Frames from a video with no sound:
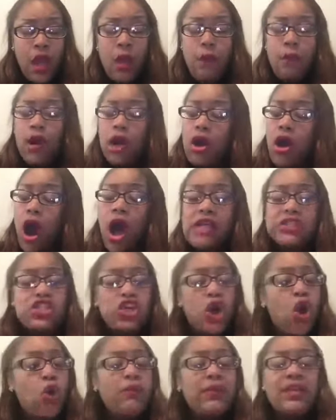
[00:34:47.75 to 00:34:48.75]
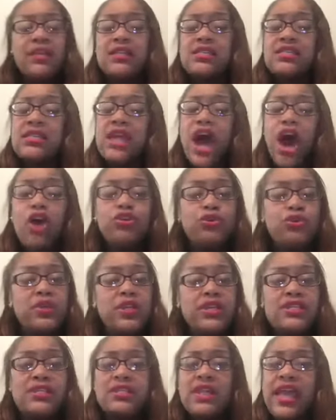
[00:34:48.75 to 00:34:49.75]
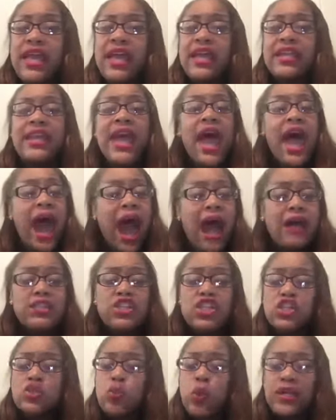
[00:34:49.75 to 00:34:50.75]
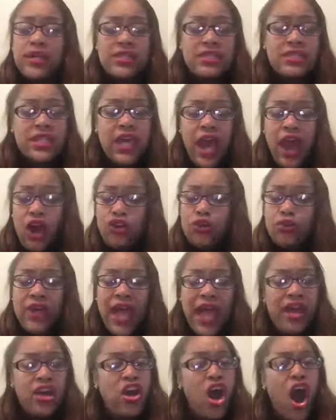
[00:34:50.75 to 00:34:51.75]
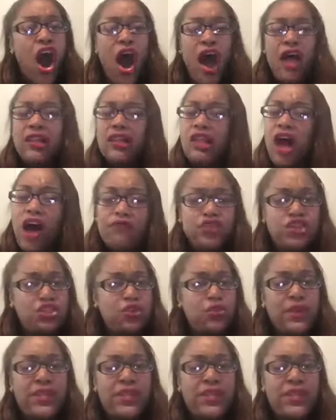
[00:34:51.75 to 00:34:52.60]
but God told me to tell you this thing and I just want to tell you that God loves you.